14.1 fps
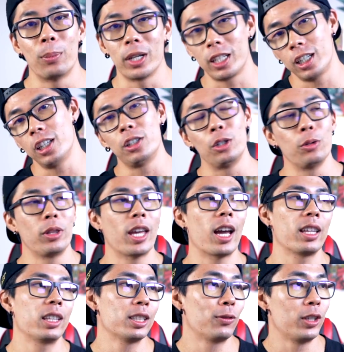but he knew
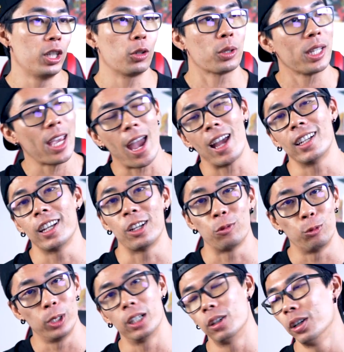that this video can and
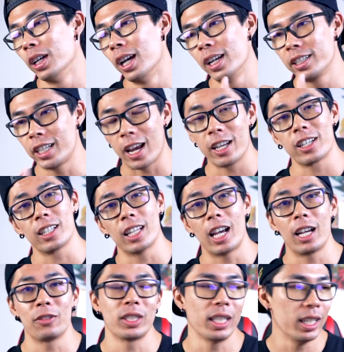will change
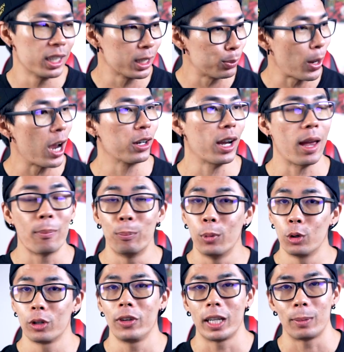lives, inspire and
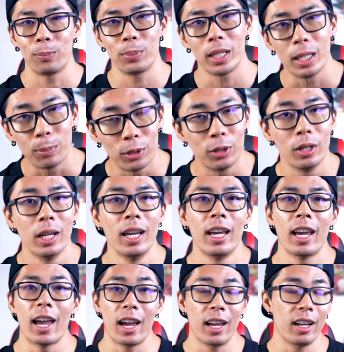motivate people,
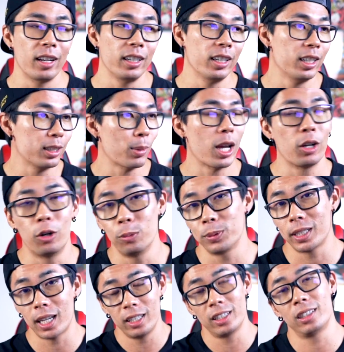and it is my hopes
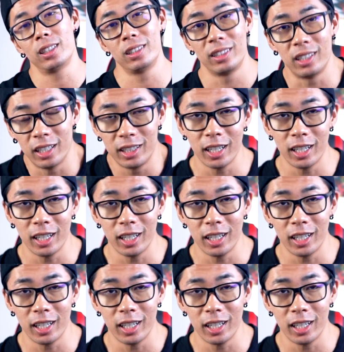that it